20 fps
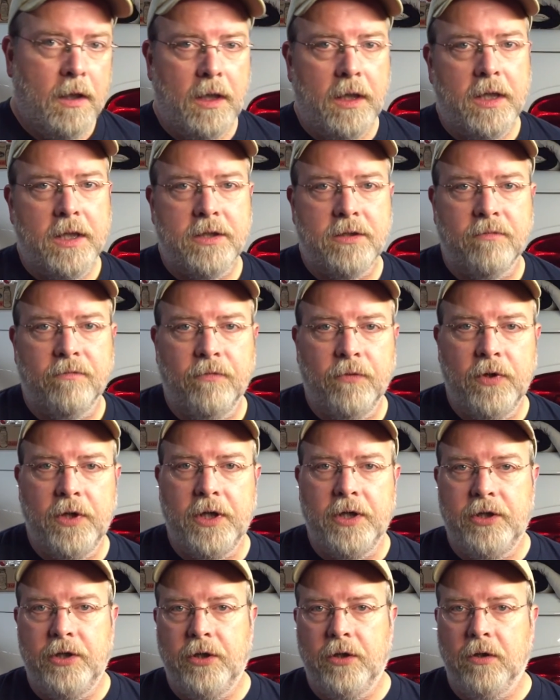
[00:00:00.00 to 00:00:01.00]
I got some
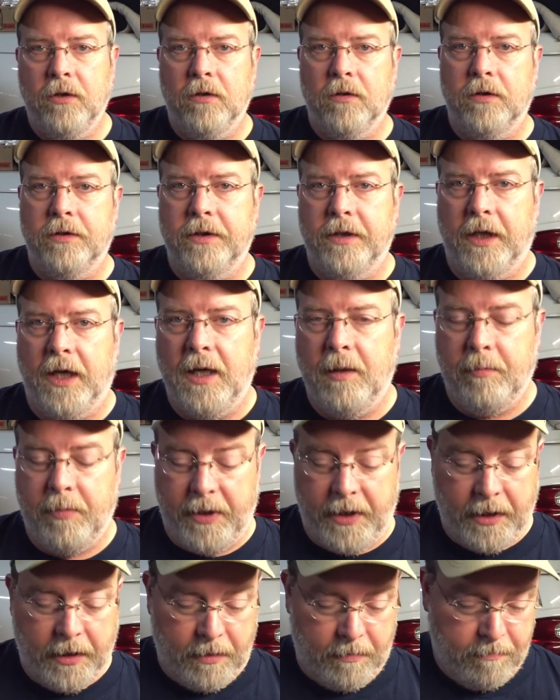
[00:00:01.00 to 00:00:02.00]
footage here on the
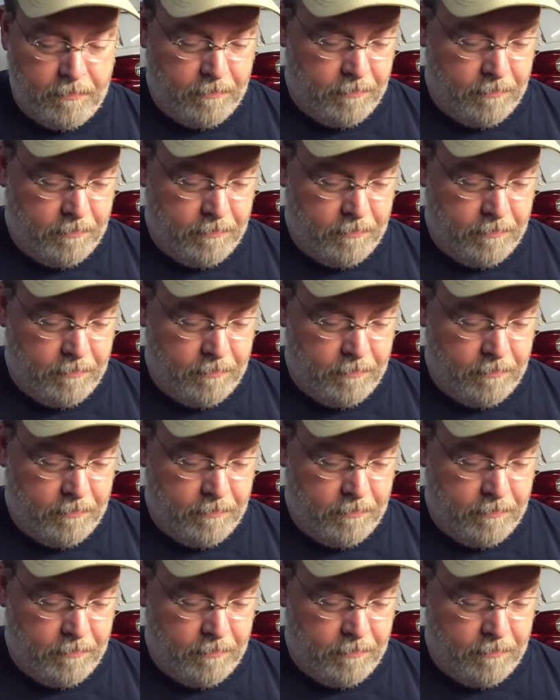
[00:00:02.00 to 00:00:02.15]
iPad,